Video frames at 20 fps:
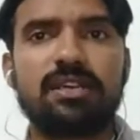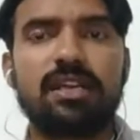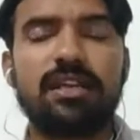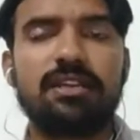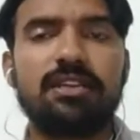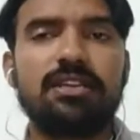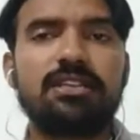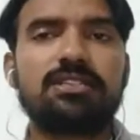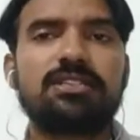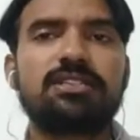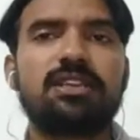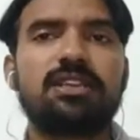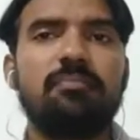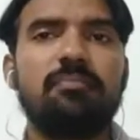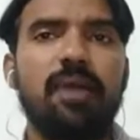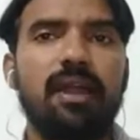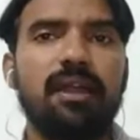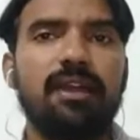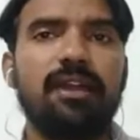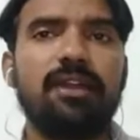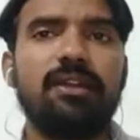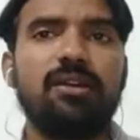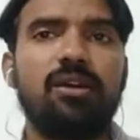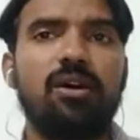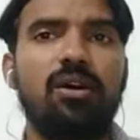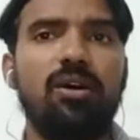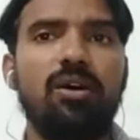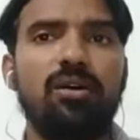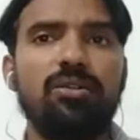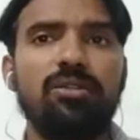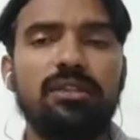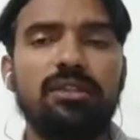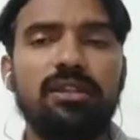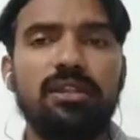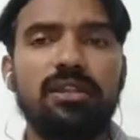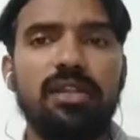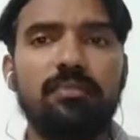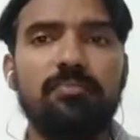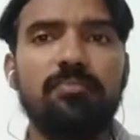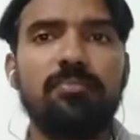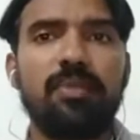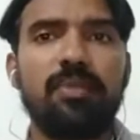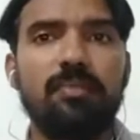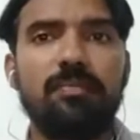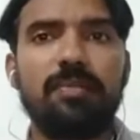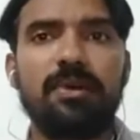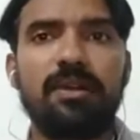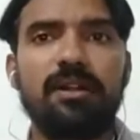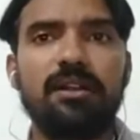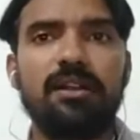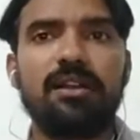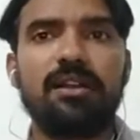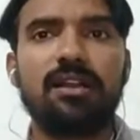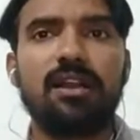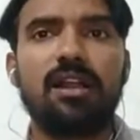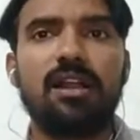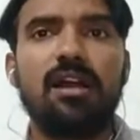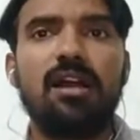it is dependent on the people